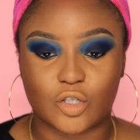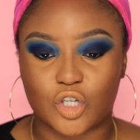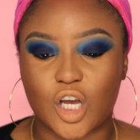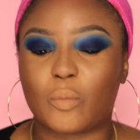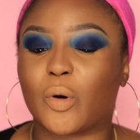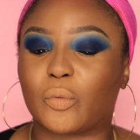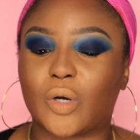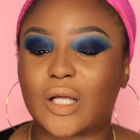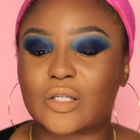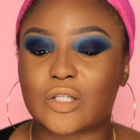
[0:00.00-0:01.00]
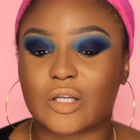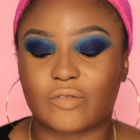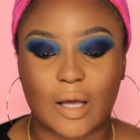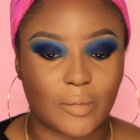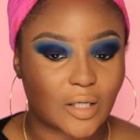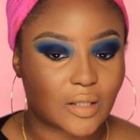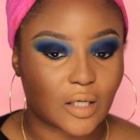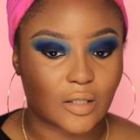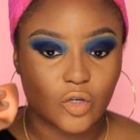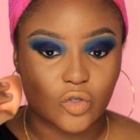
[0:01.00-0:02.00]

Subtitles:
cheekboneness, if that makes sense.